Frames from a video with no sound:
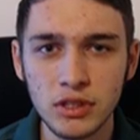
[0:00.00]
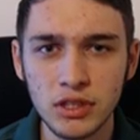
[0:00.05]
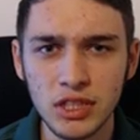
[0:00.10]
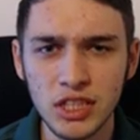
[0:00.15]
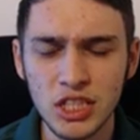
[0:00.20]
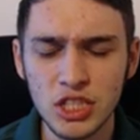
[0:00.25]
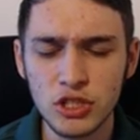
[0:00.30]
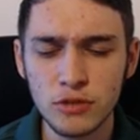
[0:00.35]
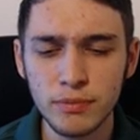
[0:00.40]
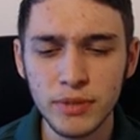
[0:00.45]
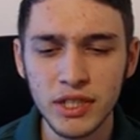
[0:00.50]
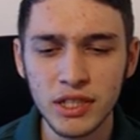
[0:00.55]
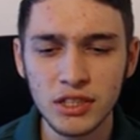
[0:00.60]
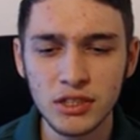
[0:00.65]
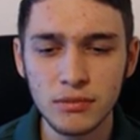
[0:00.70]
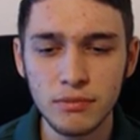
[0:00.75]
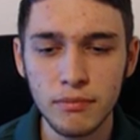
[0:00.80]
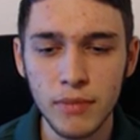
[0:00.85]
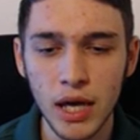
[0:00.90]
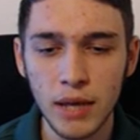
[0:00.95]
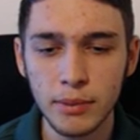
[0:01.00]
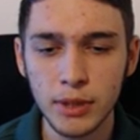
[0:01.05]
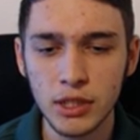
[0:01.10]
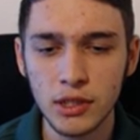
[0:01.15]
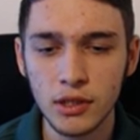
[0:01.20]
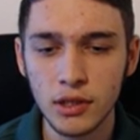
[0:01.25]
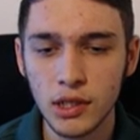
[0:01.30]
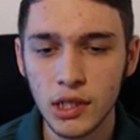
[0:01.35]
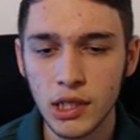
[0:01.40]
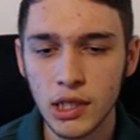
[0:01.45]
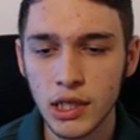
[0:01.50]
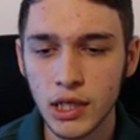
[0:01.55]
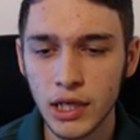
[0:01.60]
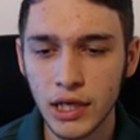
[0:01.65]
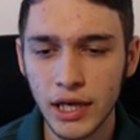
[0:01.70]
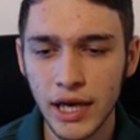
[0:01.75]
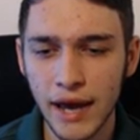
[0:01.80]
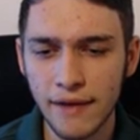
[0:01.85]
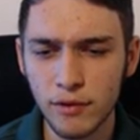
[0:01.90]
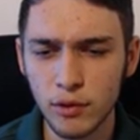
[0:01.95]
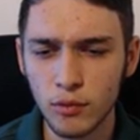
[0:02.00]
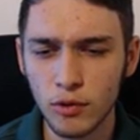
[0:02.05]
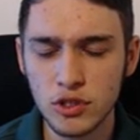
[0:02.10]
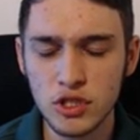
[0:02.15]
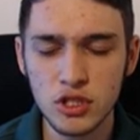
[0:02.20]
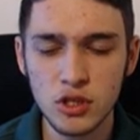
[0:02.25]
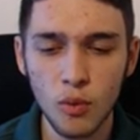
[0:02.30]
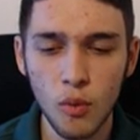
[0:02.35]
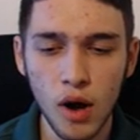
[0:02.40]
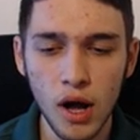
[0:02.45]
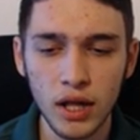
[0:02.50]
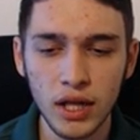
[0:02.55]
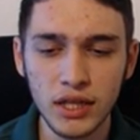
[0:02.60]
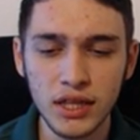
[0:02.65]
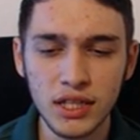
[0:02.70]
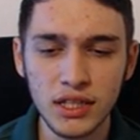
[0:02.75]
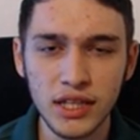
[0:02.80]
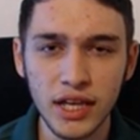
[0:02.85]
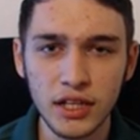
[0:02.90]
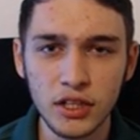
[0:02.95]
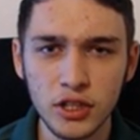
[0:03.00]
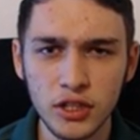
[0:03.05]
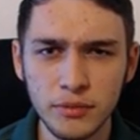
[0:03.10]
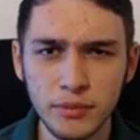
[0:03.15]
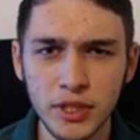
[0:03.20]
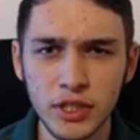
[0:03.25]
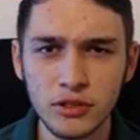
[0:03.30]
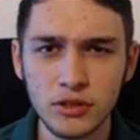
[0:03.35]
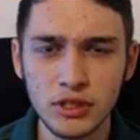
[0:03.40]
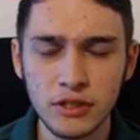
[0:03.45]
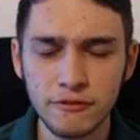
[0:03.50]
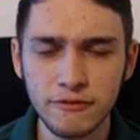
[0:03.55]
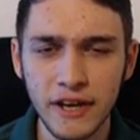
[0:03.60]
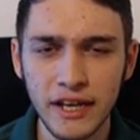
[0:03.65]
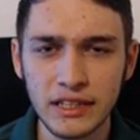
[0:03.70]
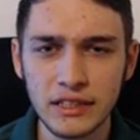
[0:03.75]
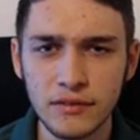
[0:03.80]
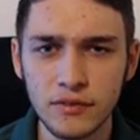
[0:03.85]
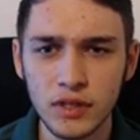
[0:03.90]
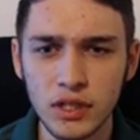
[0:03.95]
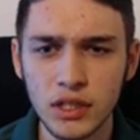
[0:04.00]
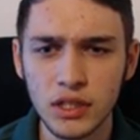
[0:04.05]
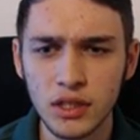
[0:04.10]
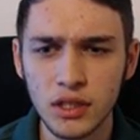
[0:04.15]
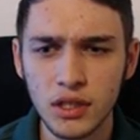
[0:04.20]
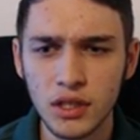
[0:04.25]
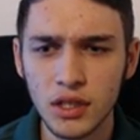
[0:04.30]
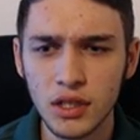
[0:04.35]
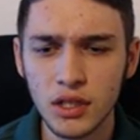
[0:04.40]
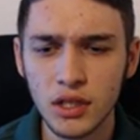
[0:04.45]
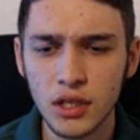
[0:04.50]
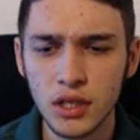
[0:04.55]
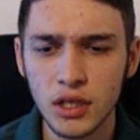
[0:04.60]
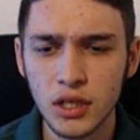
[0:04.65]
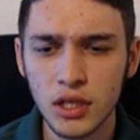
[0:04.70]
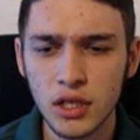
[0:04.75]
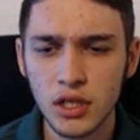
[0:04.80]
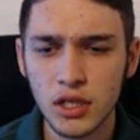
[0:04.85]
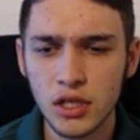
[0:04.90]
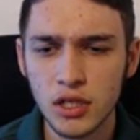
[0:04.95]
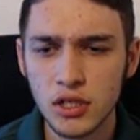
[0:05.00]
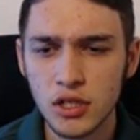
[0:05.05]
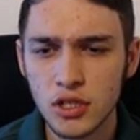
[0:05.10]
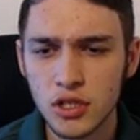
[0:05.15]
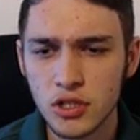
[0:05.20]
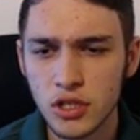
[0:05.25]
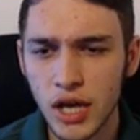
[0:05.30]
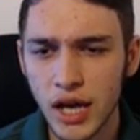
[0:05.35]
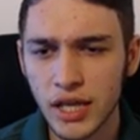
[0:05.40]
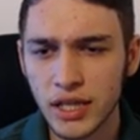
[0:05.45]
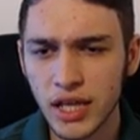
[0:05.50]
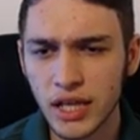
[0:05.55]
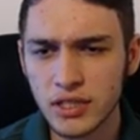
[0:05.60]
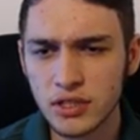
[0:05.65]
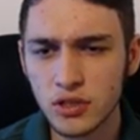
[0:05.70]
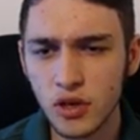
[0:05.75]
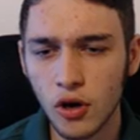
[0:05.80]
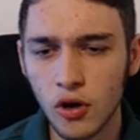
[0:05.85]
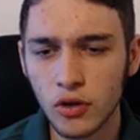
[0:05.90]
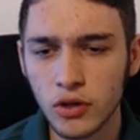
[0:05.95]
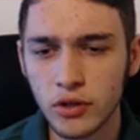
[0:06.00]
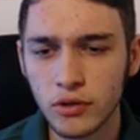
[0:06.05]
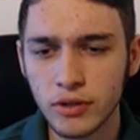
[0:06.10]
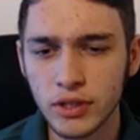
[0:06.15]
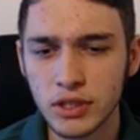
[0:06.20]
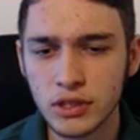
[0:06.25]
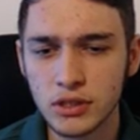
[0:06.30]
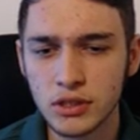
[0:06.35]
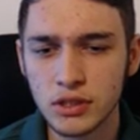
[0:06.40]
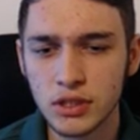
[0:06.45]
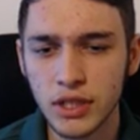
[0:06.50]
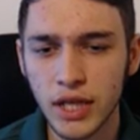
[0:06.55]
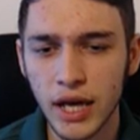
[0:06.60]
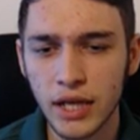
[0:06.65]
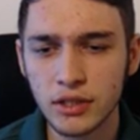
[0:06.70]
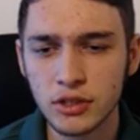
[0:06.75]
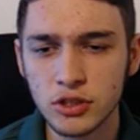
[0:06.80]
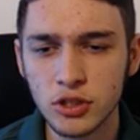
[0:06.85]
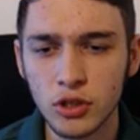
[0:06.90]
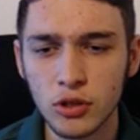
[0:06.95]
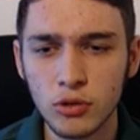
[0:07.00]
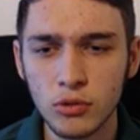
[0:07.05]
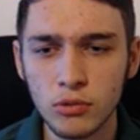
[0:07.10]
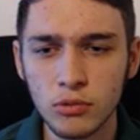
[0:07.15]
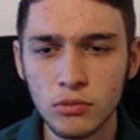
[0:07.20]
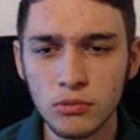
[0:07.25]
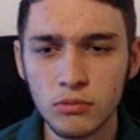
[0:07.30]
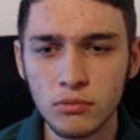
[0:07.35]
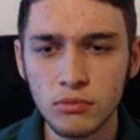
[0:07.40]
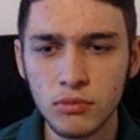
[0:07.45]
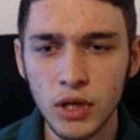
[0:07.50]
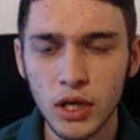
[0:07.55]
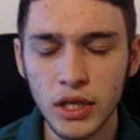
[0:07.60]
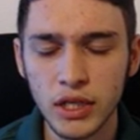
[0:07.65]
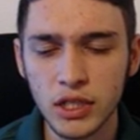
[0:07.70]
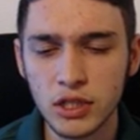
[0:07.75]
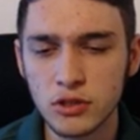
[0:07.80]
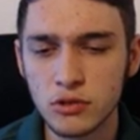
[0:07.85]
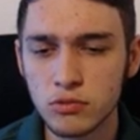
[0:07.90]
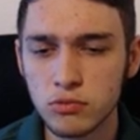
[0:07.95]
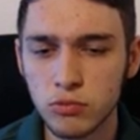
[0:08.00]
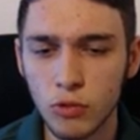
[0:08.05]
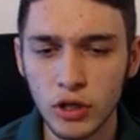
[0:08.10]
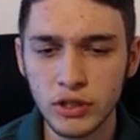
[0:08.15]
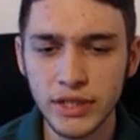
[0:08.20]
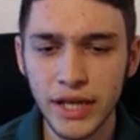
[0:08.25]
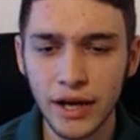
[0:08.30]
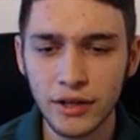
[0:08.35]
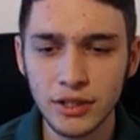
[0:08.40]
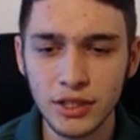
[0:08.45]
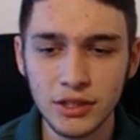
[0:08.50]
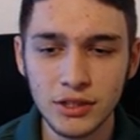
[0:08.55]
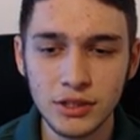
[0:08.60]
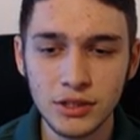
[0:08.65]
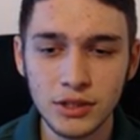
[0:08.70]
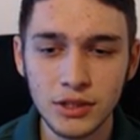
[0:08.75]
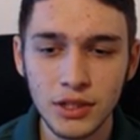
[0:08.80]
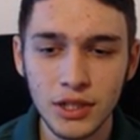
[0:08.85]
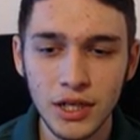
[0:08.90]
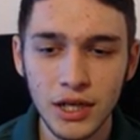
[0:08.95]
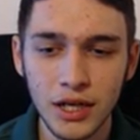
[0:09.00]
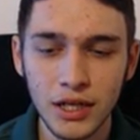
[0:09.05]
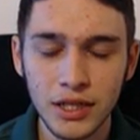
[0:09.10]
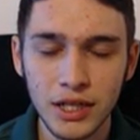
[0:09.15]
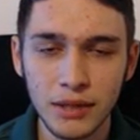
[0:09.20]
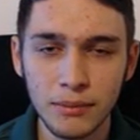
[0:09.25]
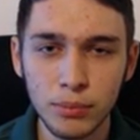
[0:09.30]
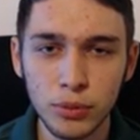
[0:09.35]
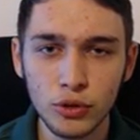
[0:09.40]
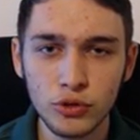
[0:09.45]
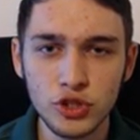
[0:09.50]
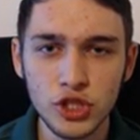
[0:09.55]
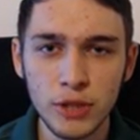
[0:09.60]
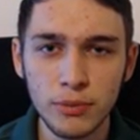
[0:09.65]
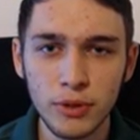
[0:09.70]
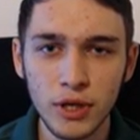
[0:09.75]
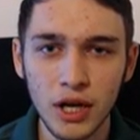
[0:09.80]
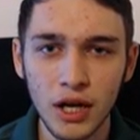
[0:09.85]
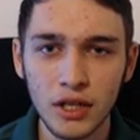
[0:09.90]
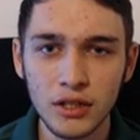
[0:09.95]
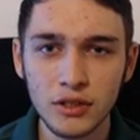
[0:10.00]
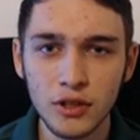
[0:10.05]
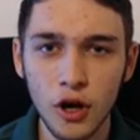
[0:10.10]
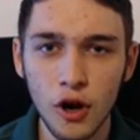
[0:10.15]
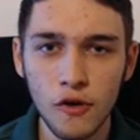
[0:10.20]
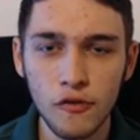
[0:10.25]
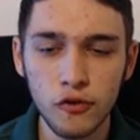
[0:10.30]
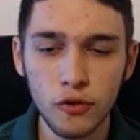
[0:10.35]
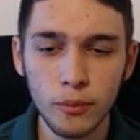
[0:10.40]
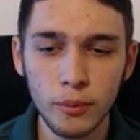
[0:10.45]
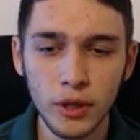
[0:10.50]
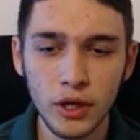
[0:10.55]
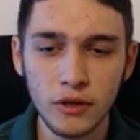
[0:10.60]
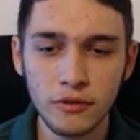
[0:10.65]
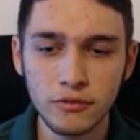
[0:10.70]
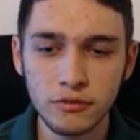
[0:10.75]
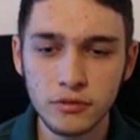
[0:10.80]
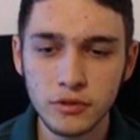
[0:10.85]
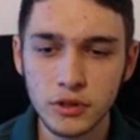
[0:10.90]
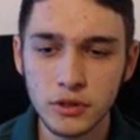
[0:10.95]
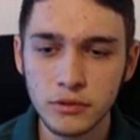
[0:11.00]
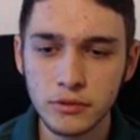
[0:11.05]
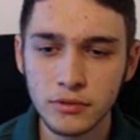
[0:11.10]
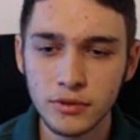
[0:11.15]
niche picks, maybe. Every once in a while, I think that could be used effectively. And that's all there is to that. So, I guess rundown is, I think Bloon Chipper got overbuffed,